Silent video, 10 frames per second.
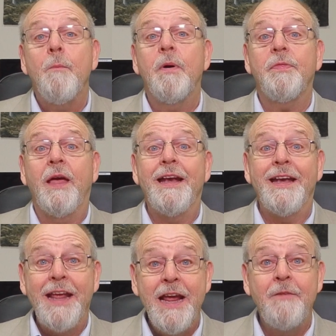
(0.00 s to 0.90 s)
but they
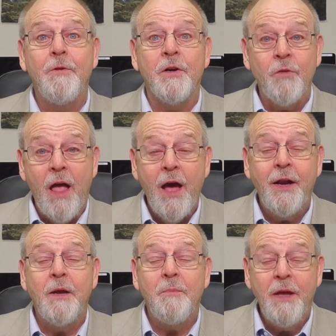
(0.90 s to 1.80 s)
need for
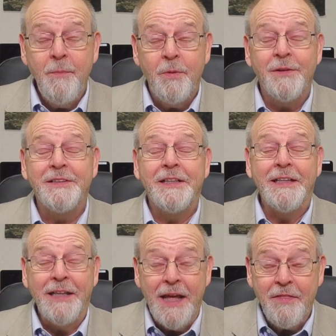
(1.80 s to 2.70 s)
drowning people to
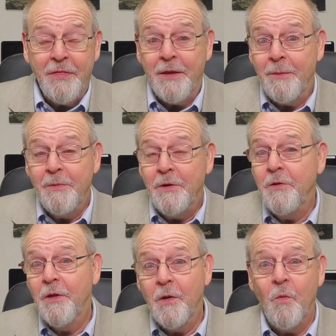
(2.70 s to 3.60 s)
let them
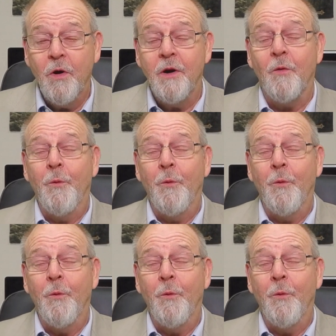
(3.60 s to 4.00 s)
do their work.